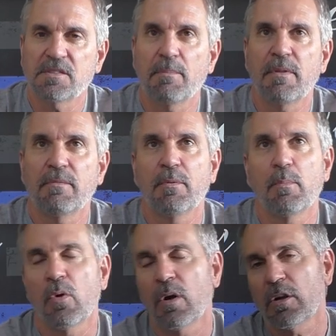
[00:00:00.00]
something for
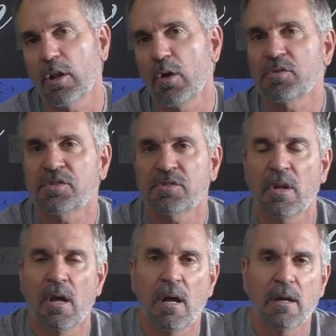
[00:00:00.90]
more close
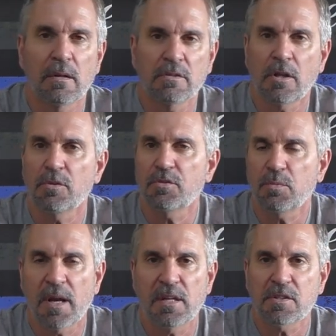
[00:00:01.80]

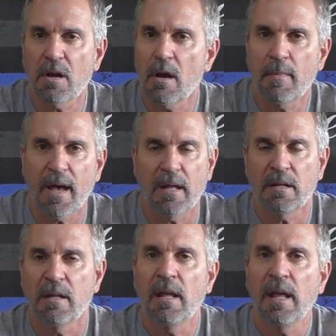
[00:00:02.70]
range combat.
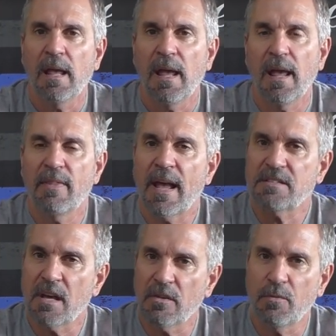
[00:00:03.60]
And
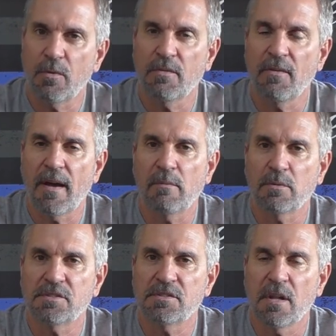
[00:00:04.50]
that's how the 45
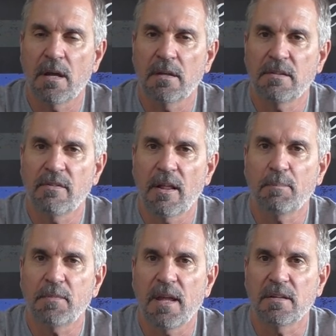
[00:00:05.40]
was
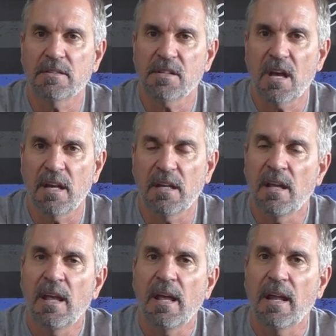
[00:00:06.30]
developed and designed.
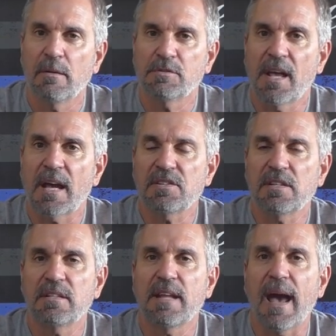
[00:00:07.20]
And it was
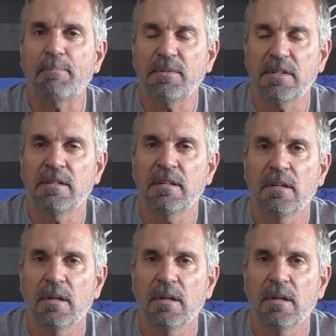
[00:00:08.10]
actually adapted